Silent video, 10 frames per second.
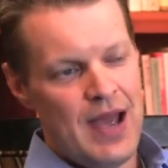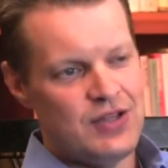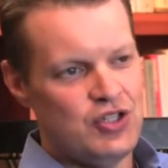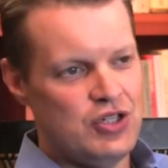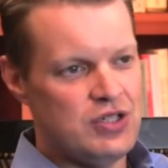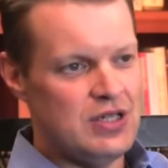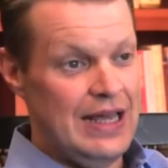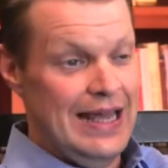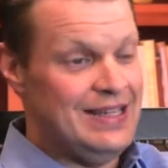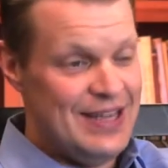passages,
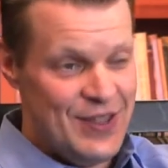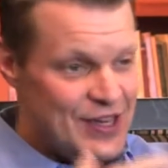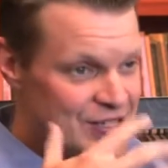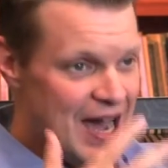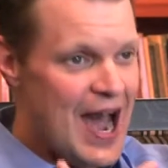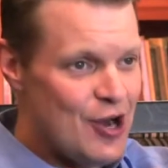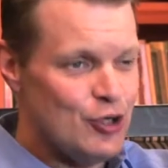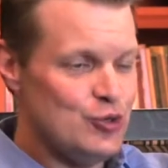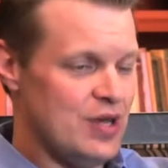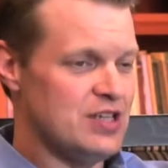indeed the entire
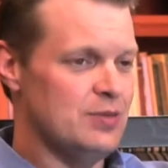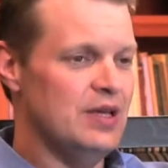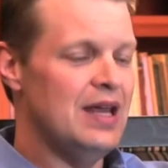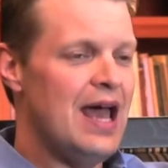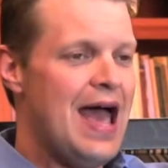New Testament,